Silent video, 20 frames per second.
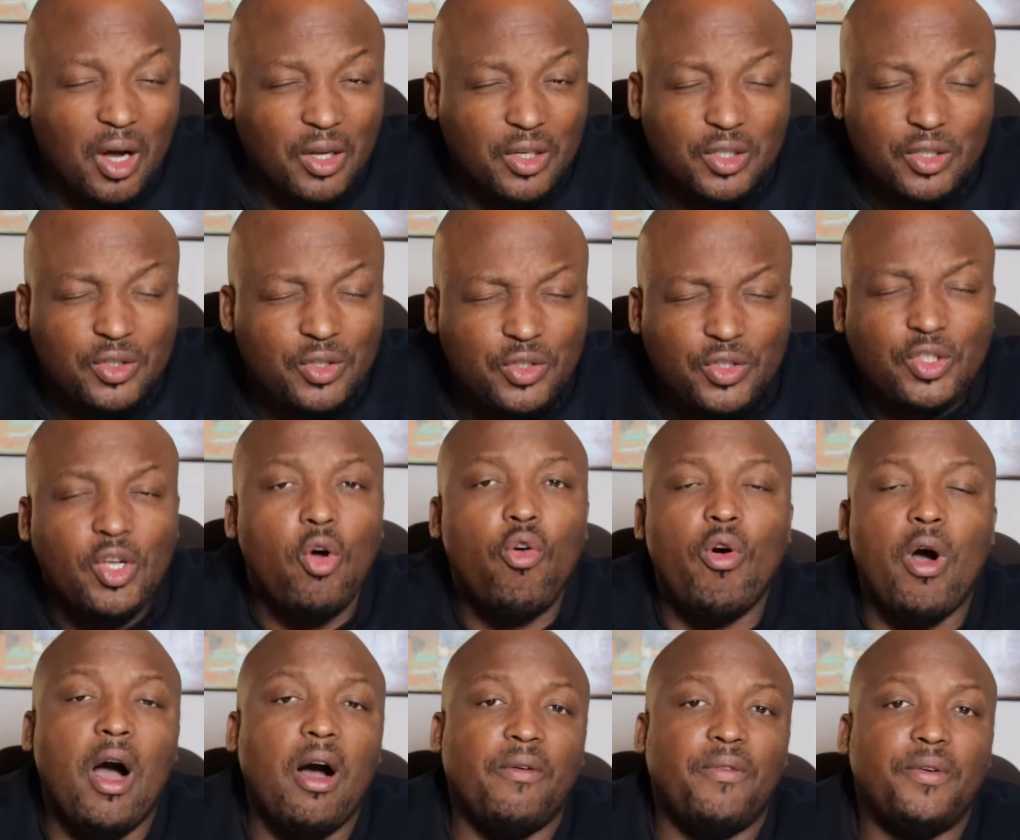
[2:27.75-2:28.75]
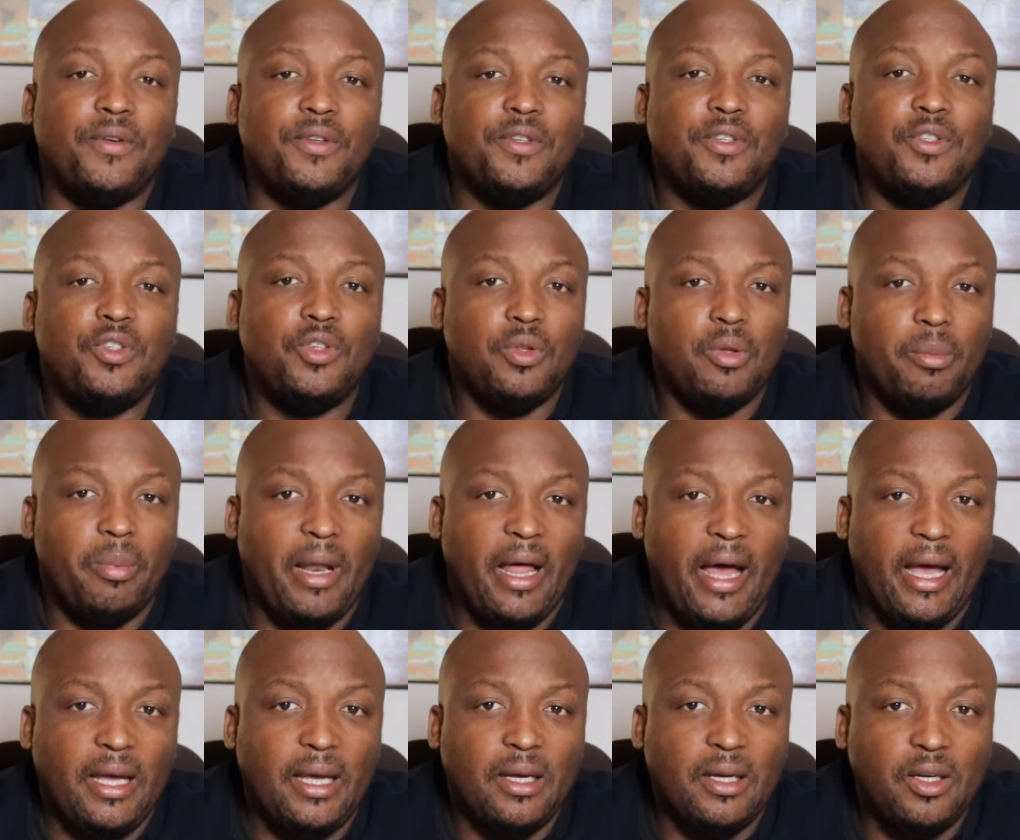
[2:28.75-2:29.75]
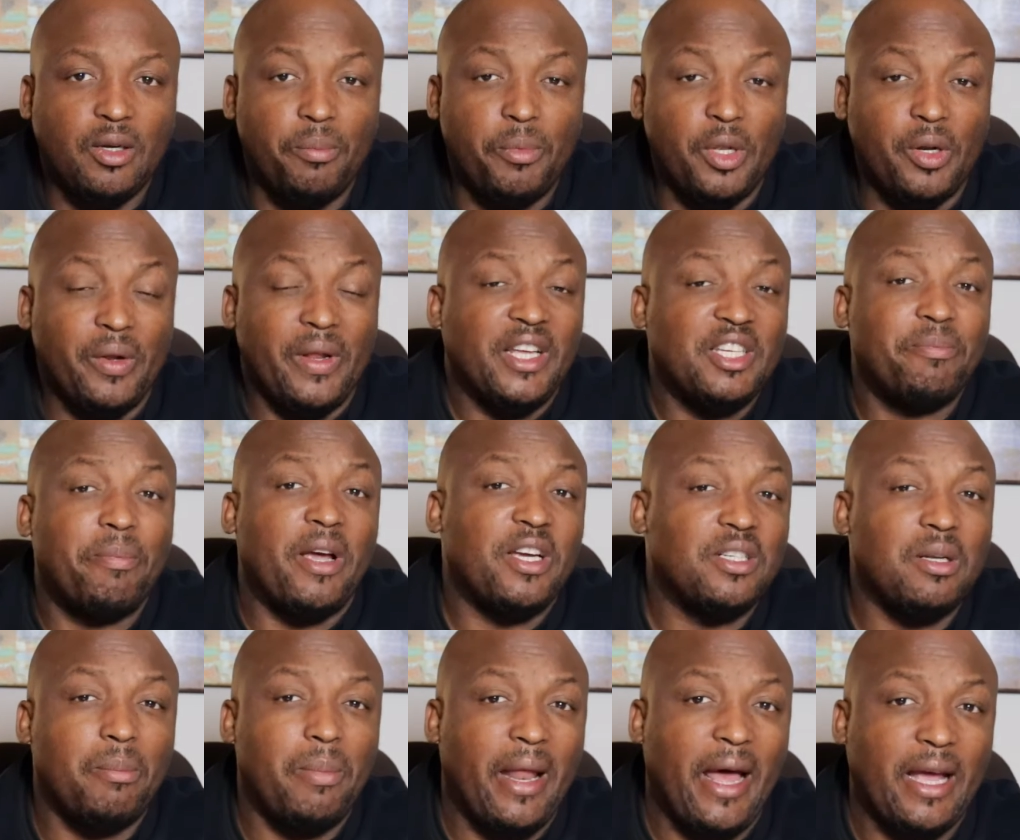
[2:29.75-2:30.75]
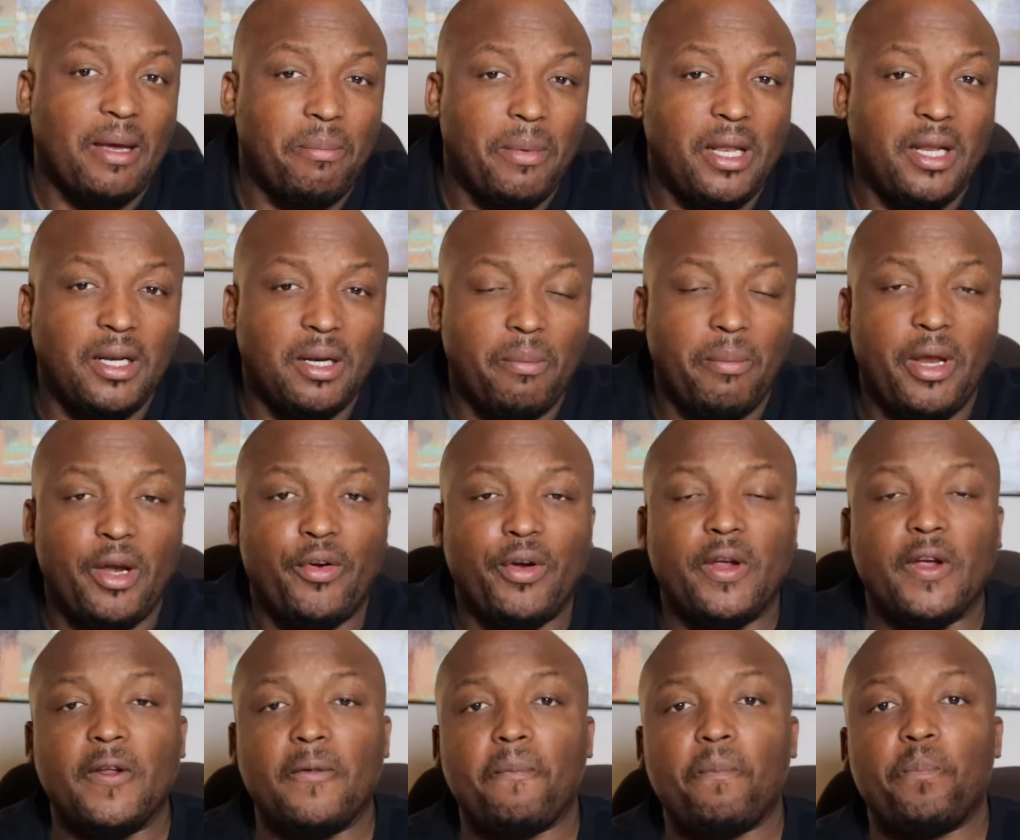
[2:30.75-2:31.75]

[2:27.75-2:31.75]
so often to the black community, especially black men in America.